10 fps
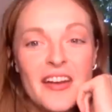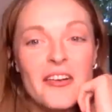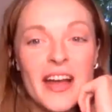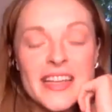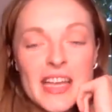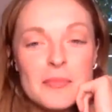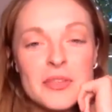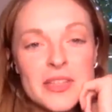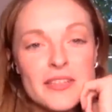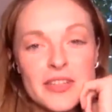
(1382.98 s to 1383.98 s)
I can't
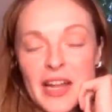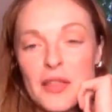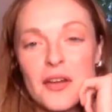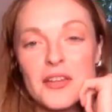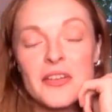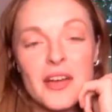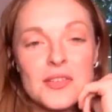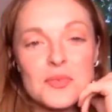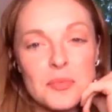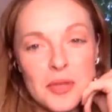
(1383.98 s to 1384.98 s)
believe it. I thought you
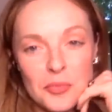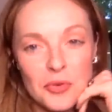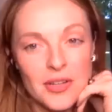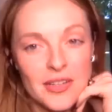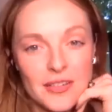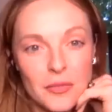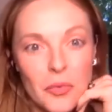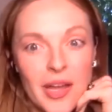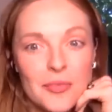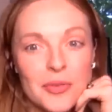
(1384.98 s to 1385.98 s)
guys would be
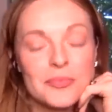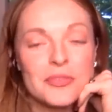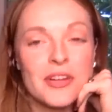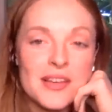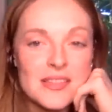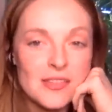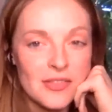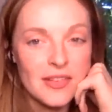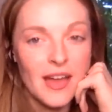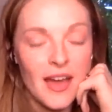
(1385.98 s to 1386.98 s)
way more progressive
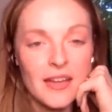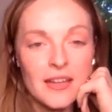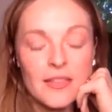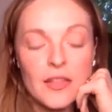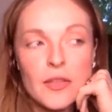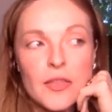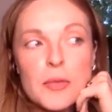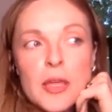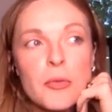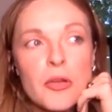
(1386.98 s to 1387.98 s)
than that. The
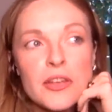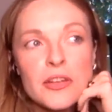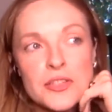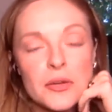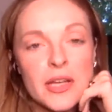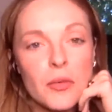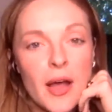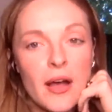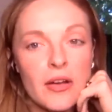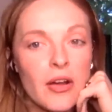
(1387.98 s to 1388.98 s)
people that are doing it
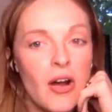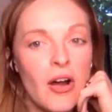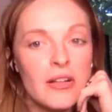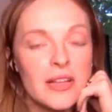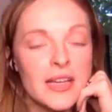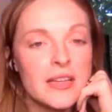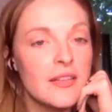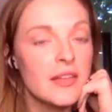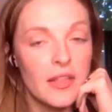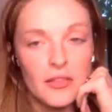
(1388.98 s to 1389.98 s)
well are all like
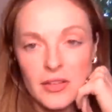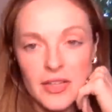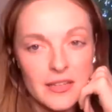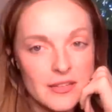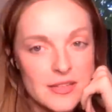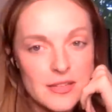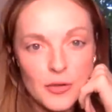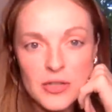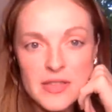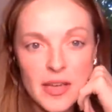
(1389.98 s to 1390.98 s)
the Netherlands, for
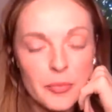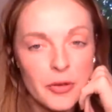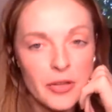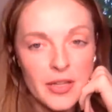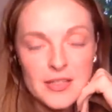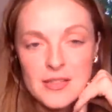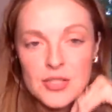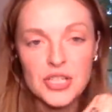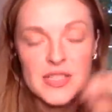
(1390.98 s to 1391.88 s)
example, is just